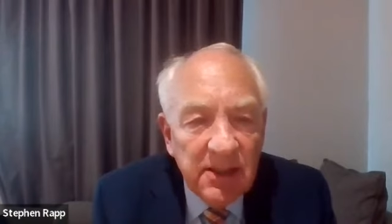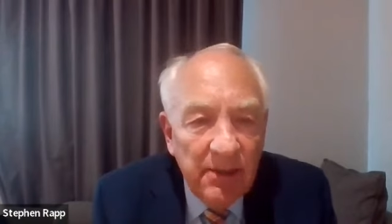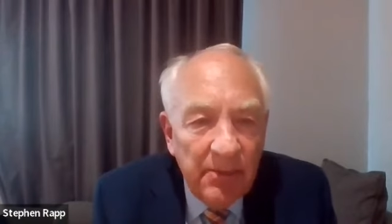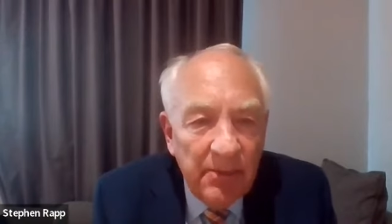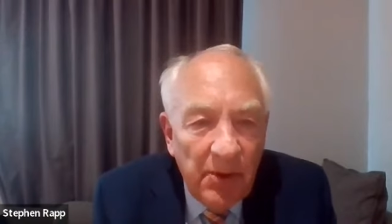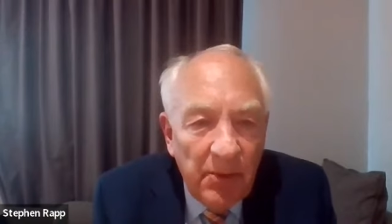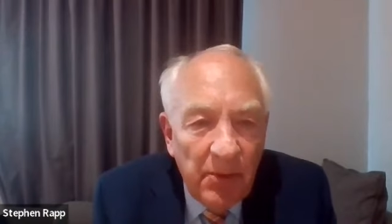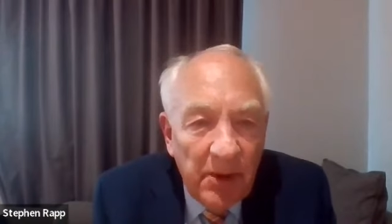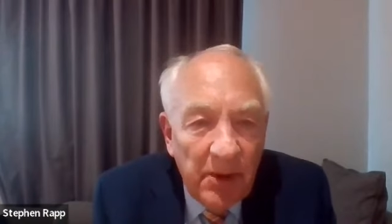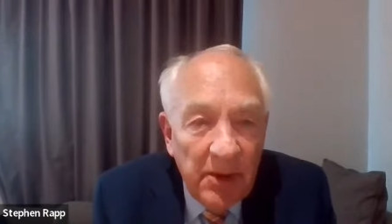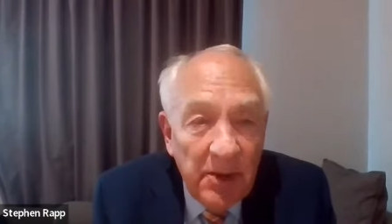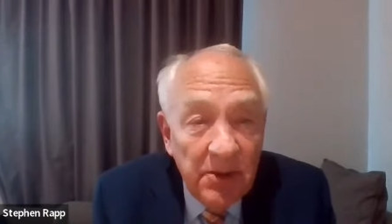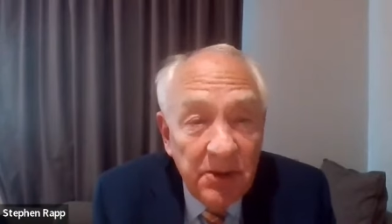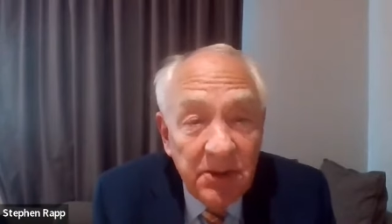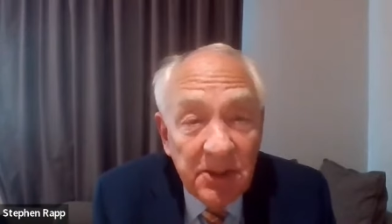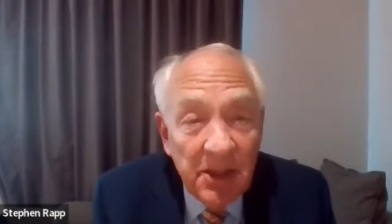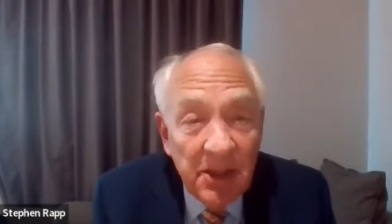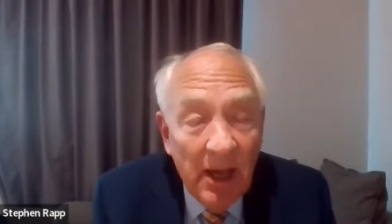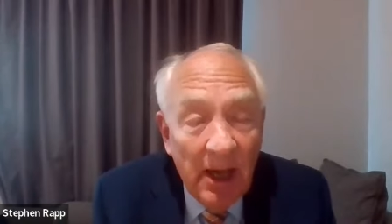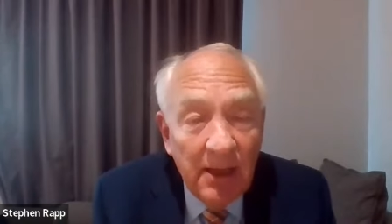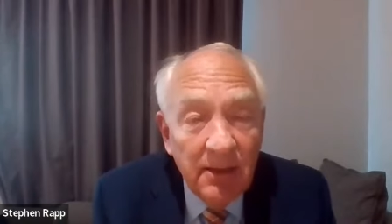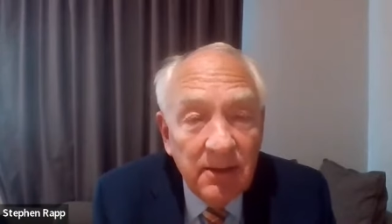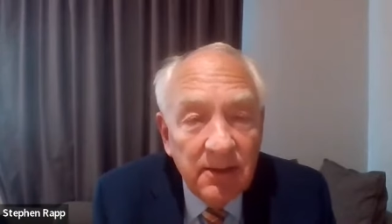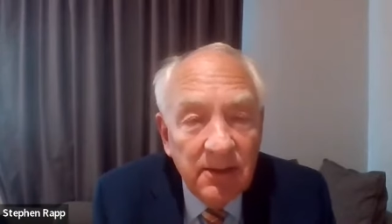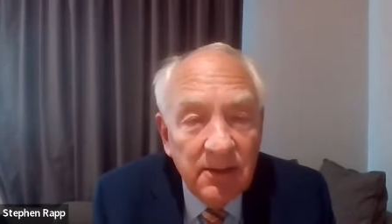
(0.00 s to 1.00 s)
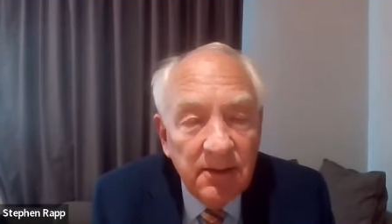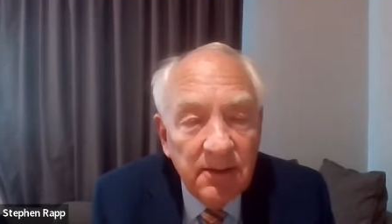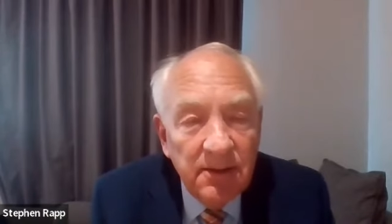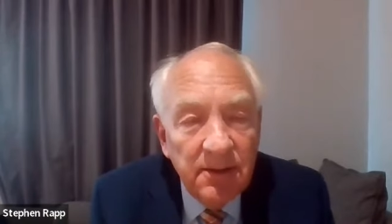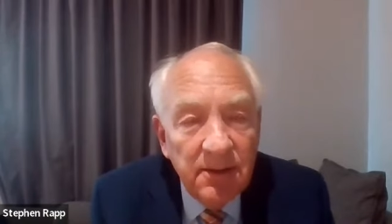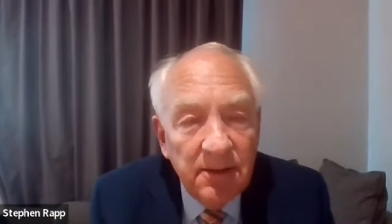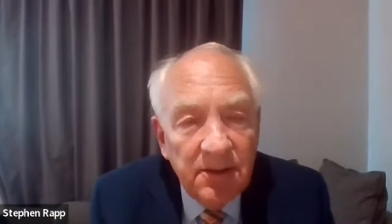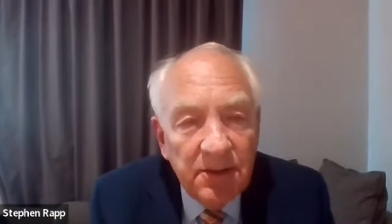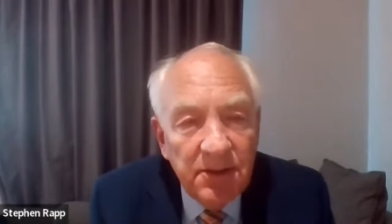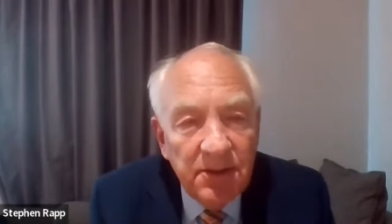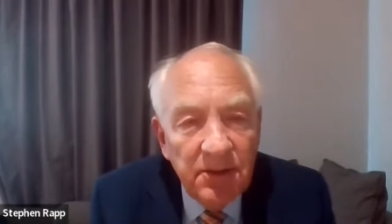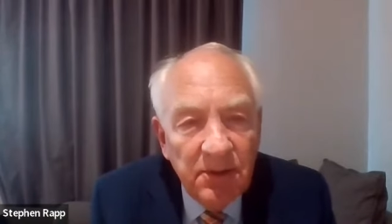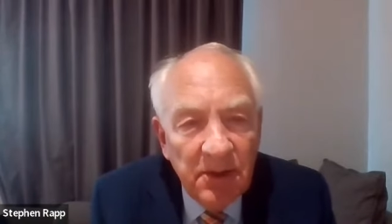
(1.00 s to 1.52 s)
I mean, we use that
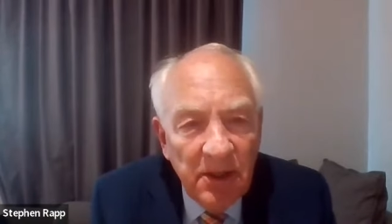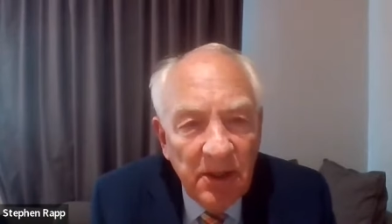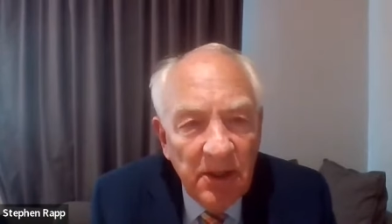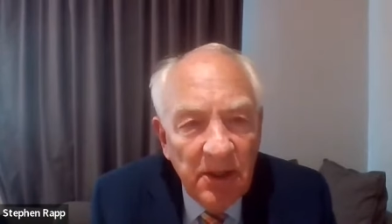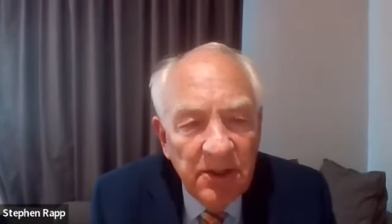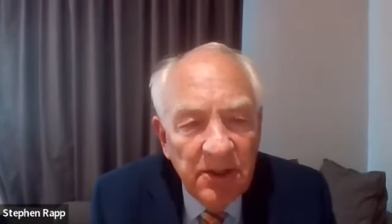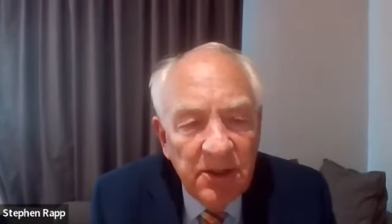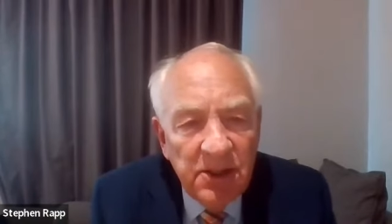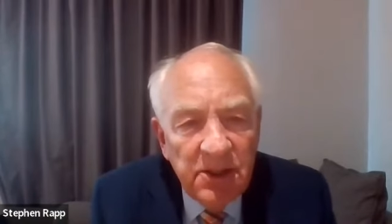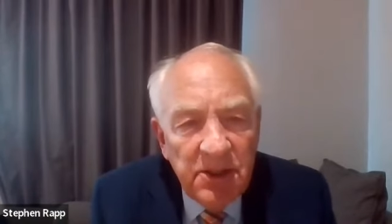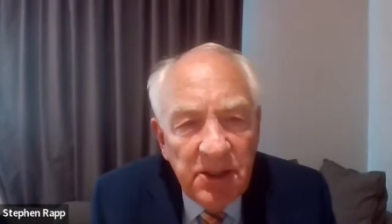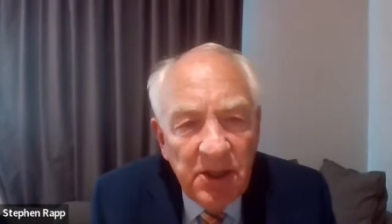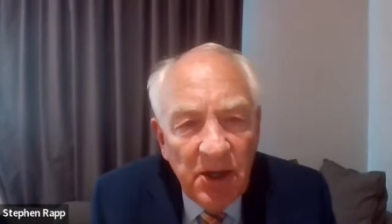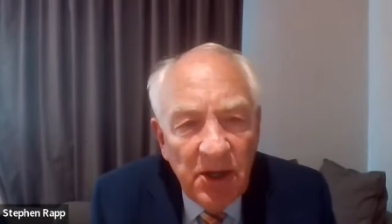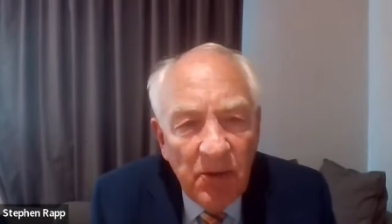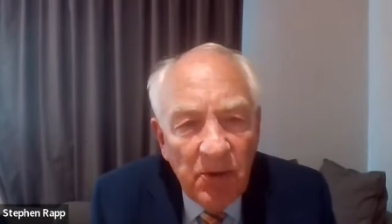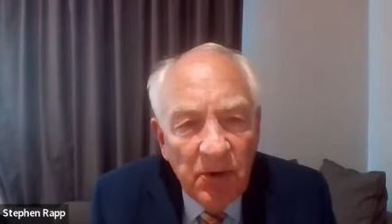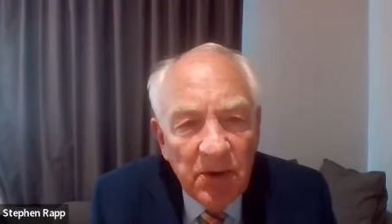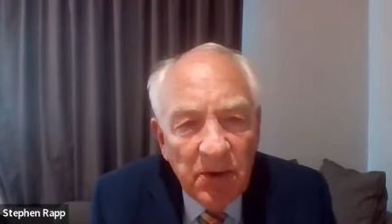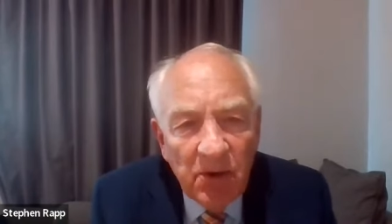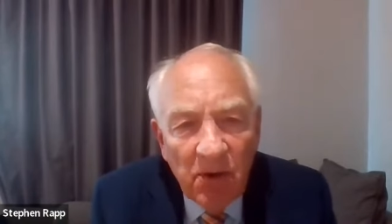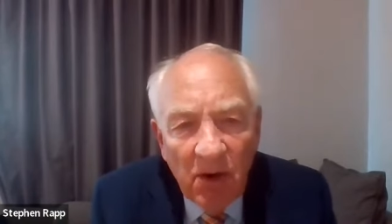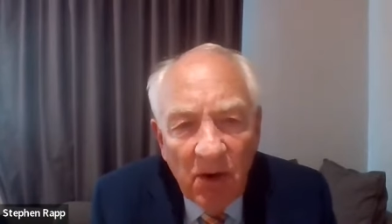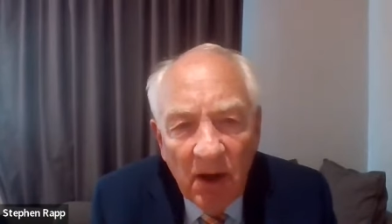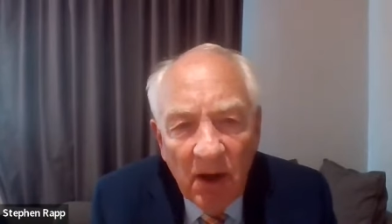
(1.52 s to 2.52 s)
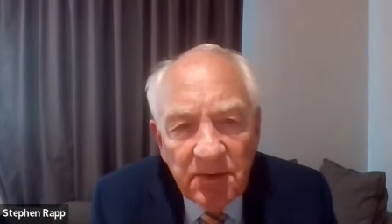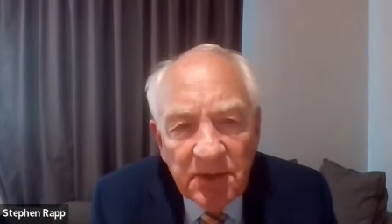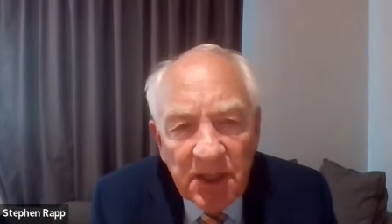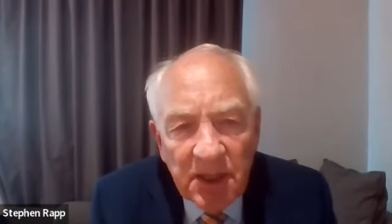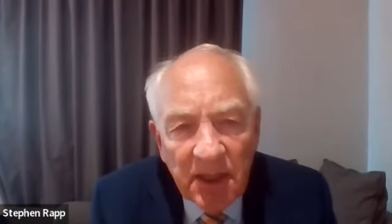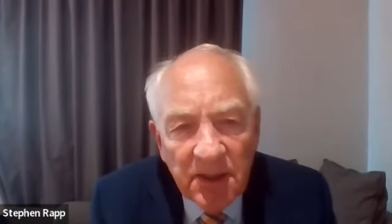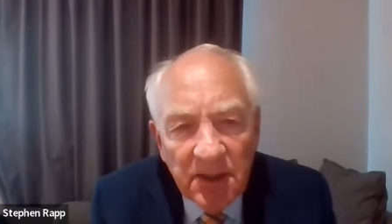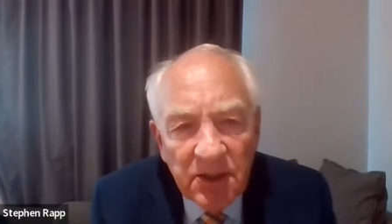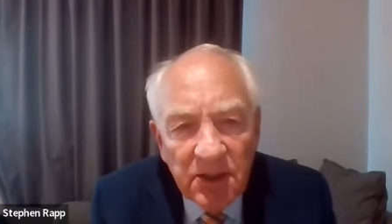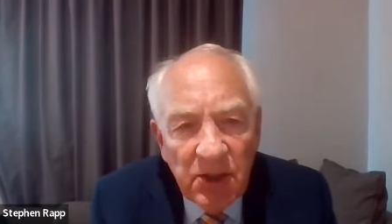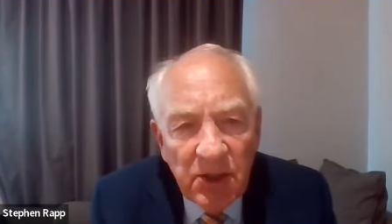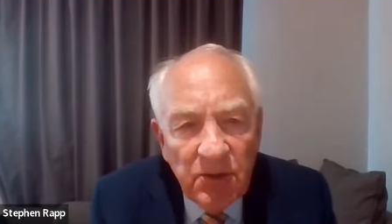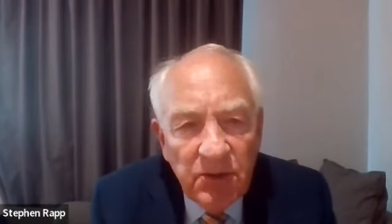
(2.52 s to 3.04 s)
to deal with crimes
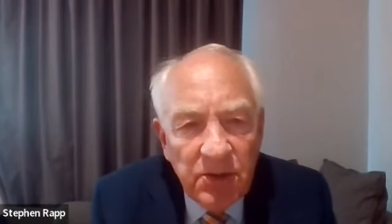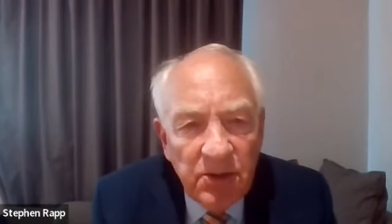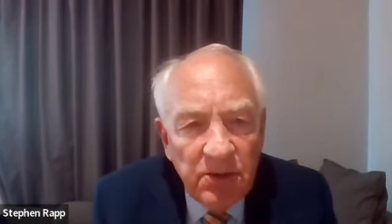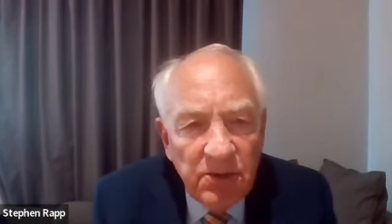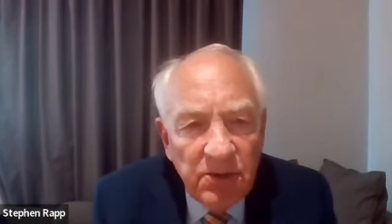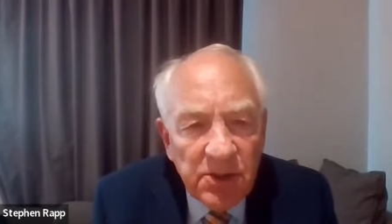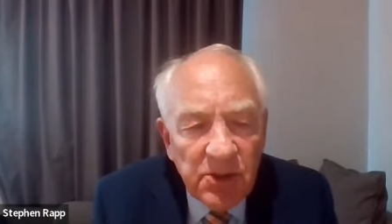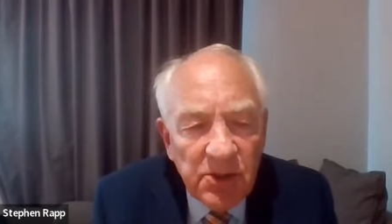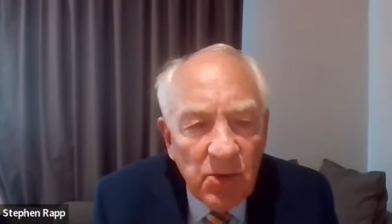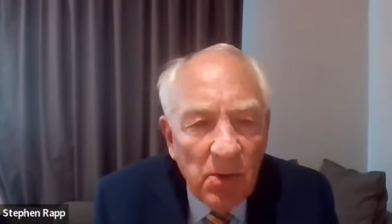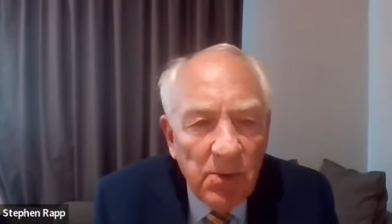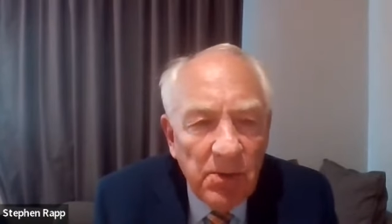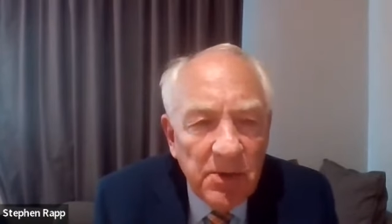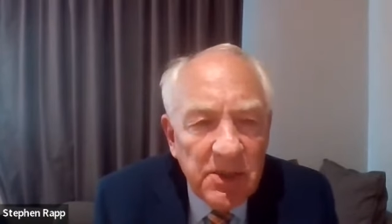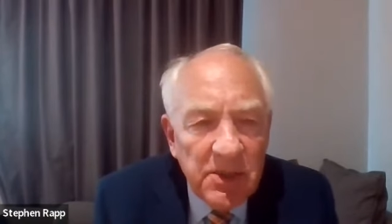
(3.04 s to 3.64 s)
against Hutus that were